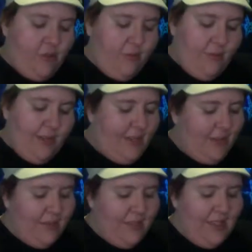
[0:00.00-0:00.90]

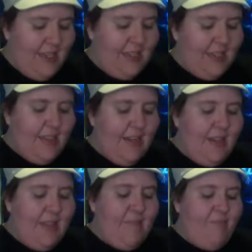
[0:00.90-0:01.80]
reading with these
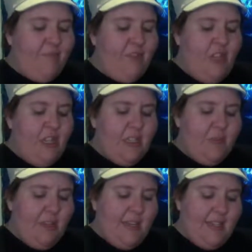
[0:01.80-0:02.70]
just
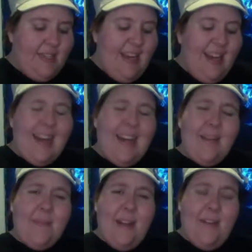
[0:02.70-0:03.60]
because I
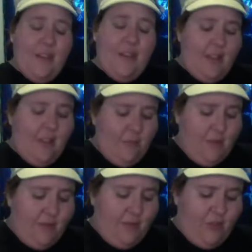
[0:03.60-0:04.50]
am having a little bit
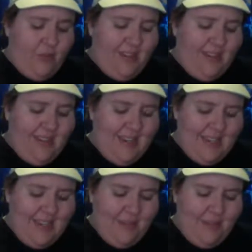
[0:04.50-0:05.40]
of trouble
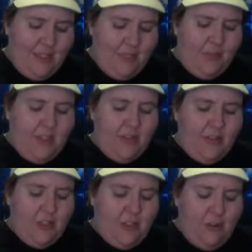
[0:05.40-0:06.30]
connecting with these because there's
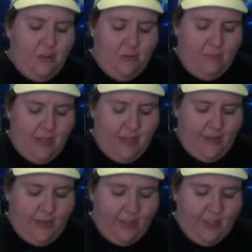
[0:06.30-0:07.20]
so many
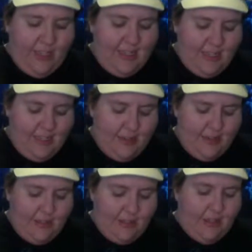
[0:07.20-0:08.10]
different
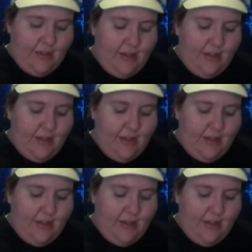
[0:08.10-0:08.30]
deities and